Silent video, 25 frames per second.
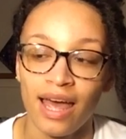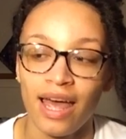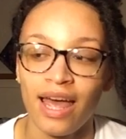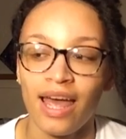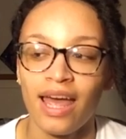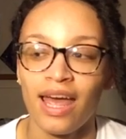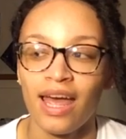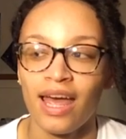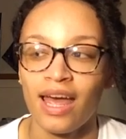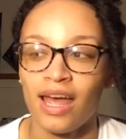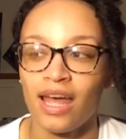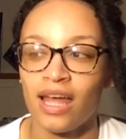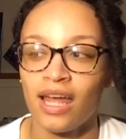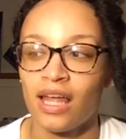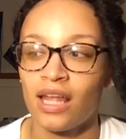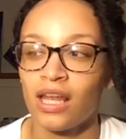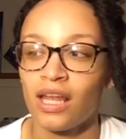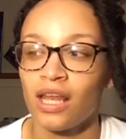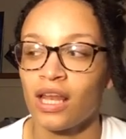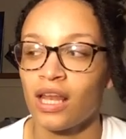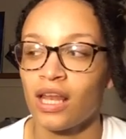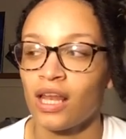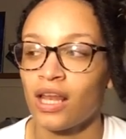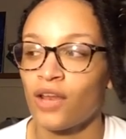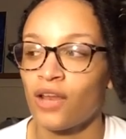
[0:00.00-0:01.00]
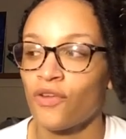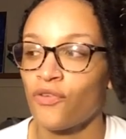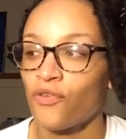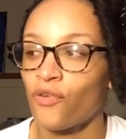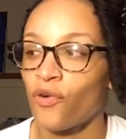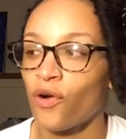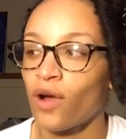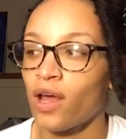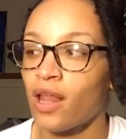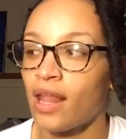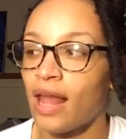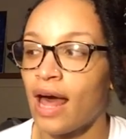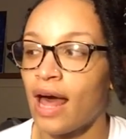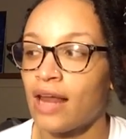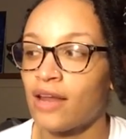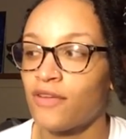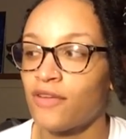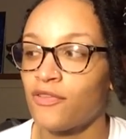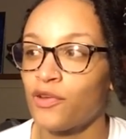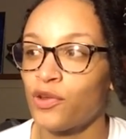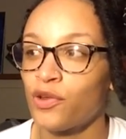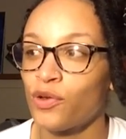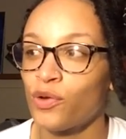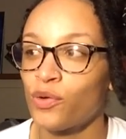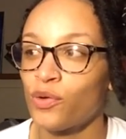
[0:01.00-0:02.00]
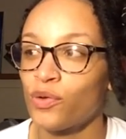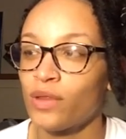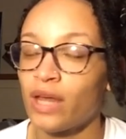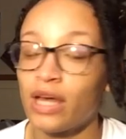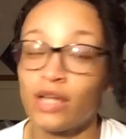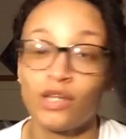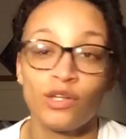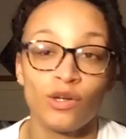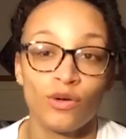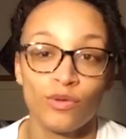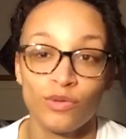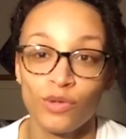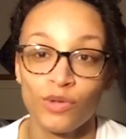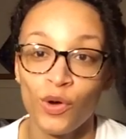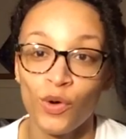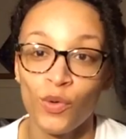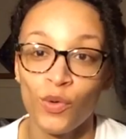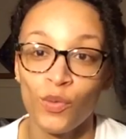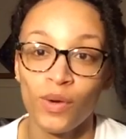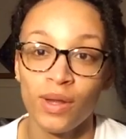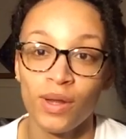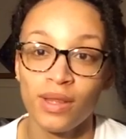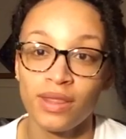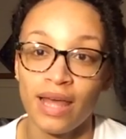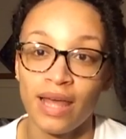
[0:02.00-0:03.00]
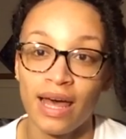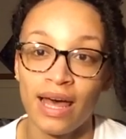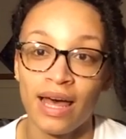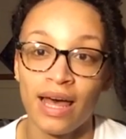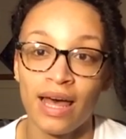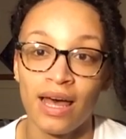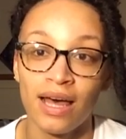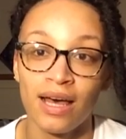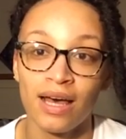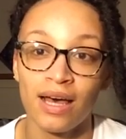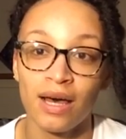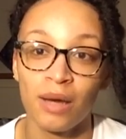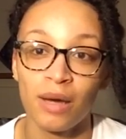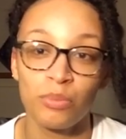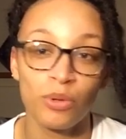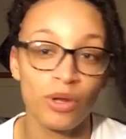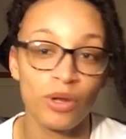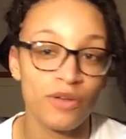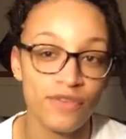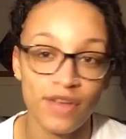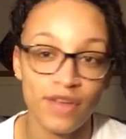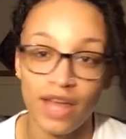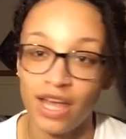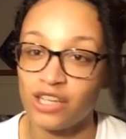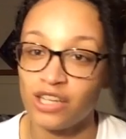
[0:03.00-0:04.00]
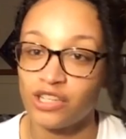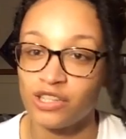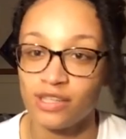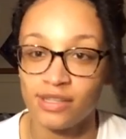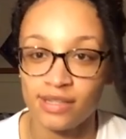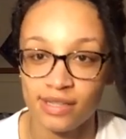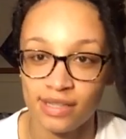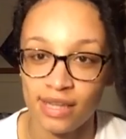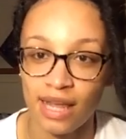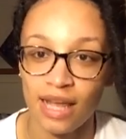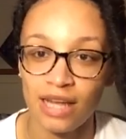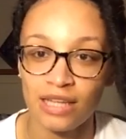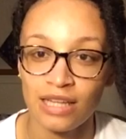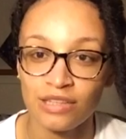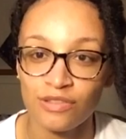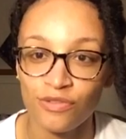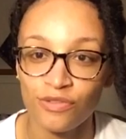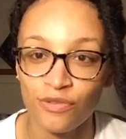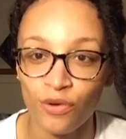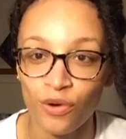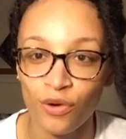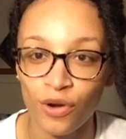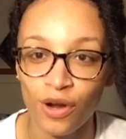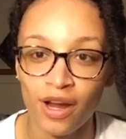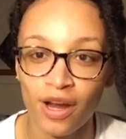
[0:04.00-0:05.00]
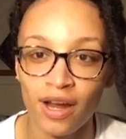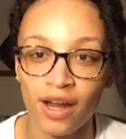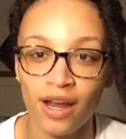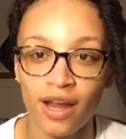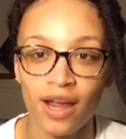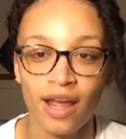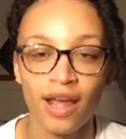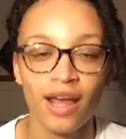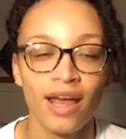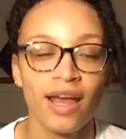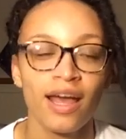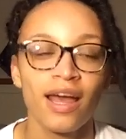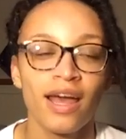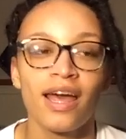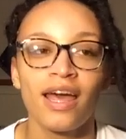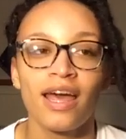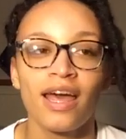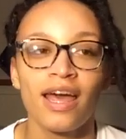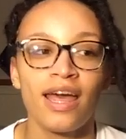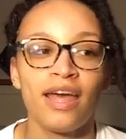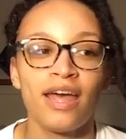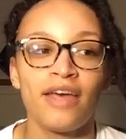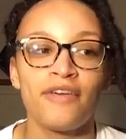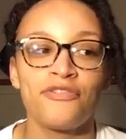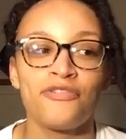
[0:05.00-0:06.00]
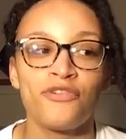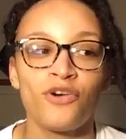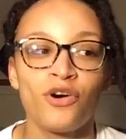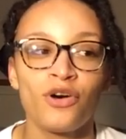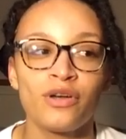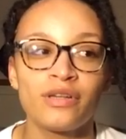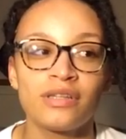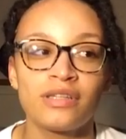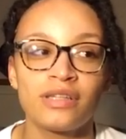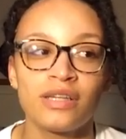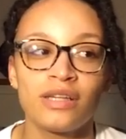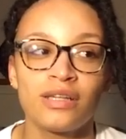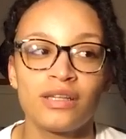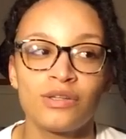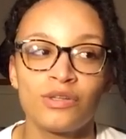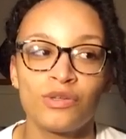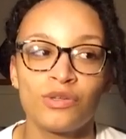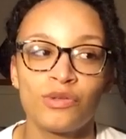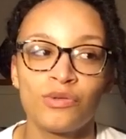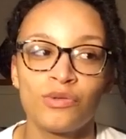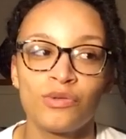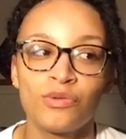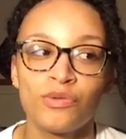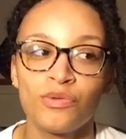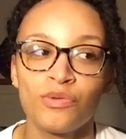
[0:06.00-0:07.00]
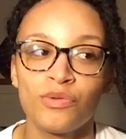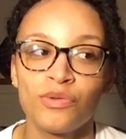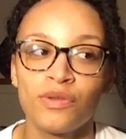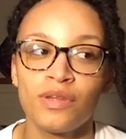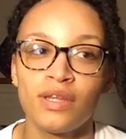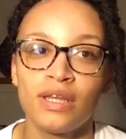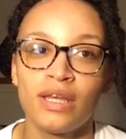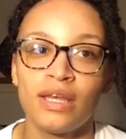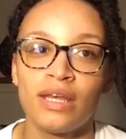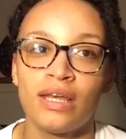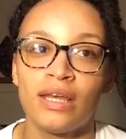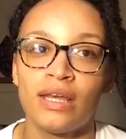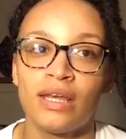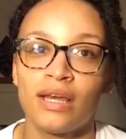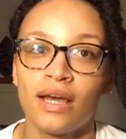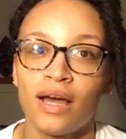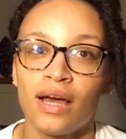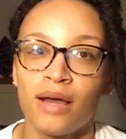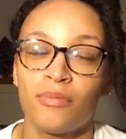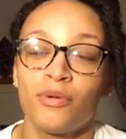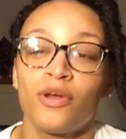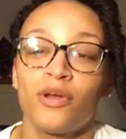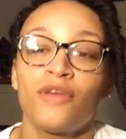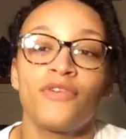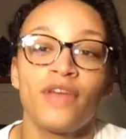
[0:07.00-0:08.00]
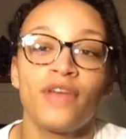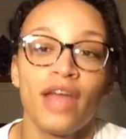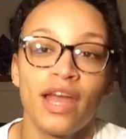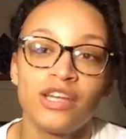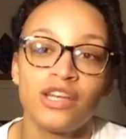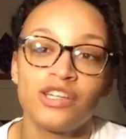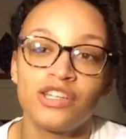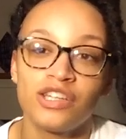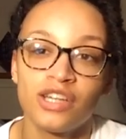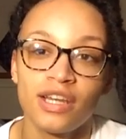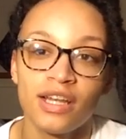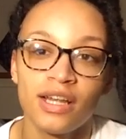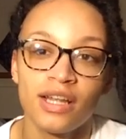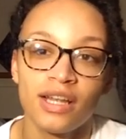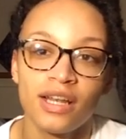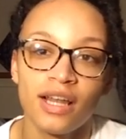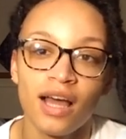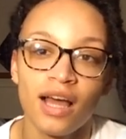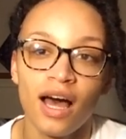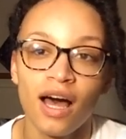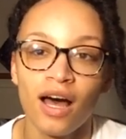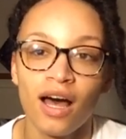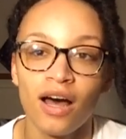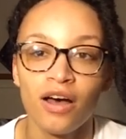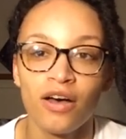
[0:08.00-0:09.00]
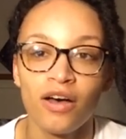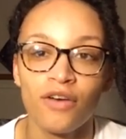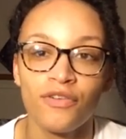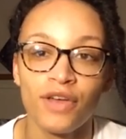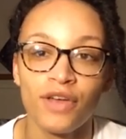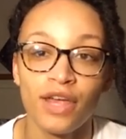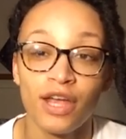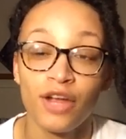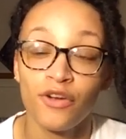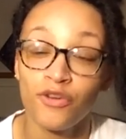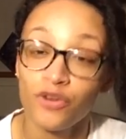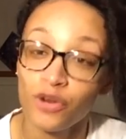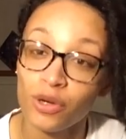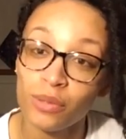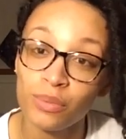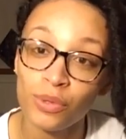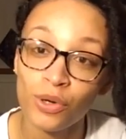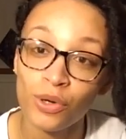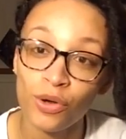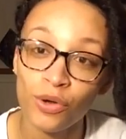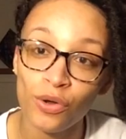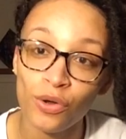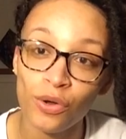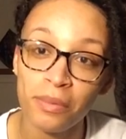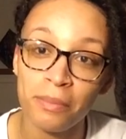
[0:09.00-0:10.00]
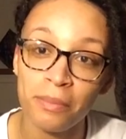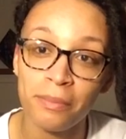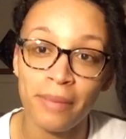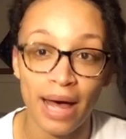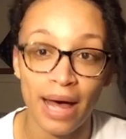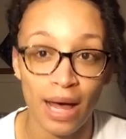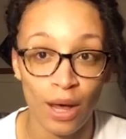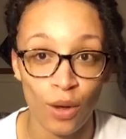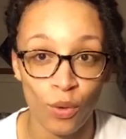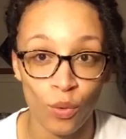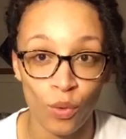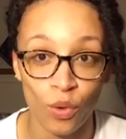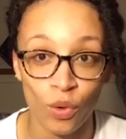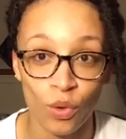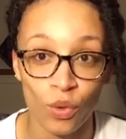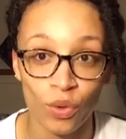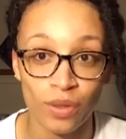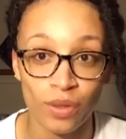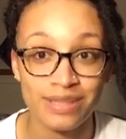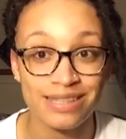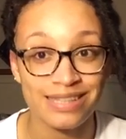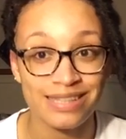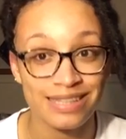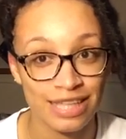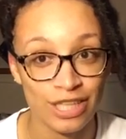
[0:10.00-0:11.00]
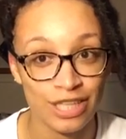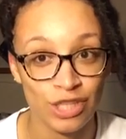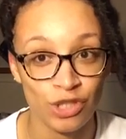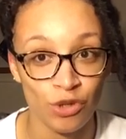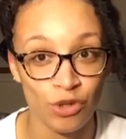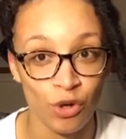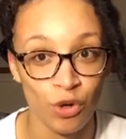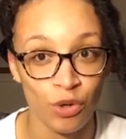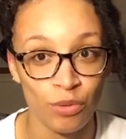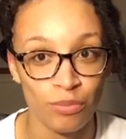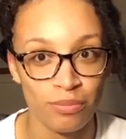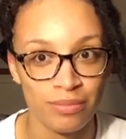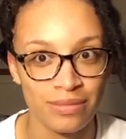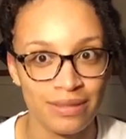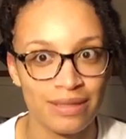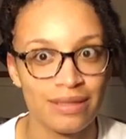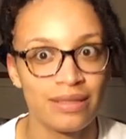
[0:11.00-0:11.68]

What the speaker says: And for a lot of you that don't know what that abbreviation stands for, it falls into the abbreviation of Irritable Bowel Syndrome.